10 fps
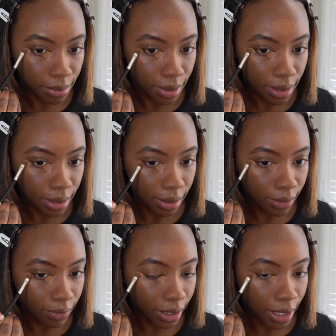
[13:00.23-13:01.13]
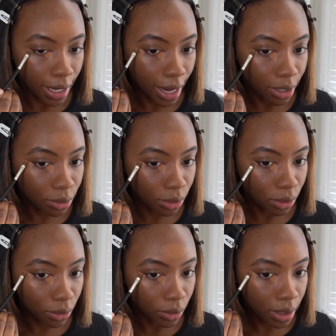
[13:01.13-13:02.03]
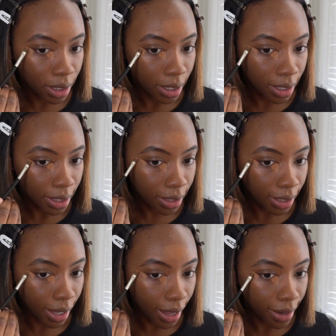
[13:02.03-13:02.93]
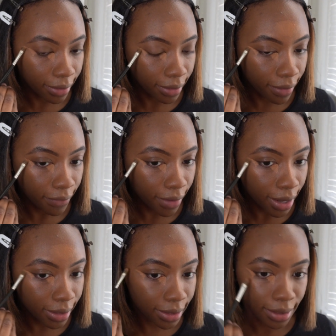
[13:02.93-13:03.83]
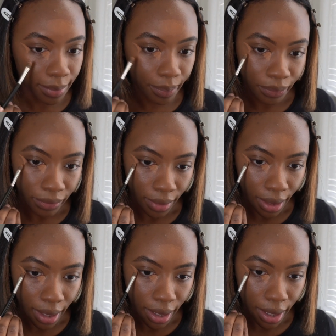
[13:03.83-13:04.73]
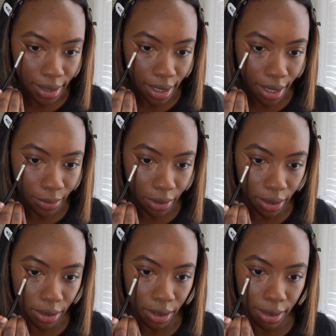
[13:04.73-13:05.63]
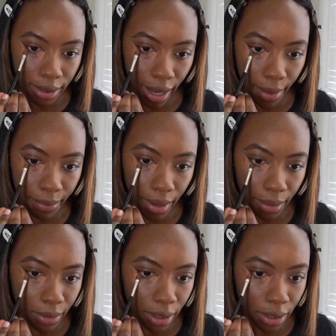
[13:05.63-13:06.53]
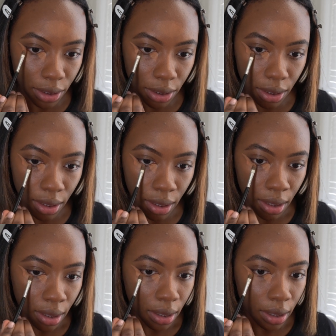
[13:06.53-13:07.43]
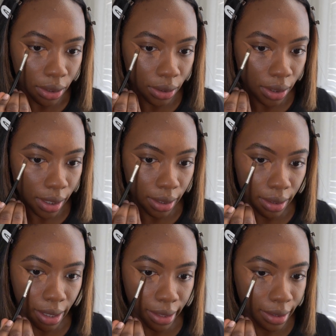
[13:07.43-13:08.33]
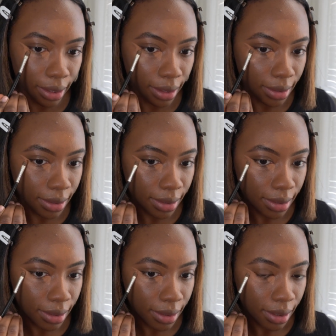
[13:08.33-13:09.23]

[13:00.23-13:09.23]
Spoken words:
be kind of like a natural cat effect. And then I'm gonna just tap my brush underneath like this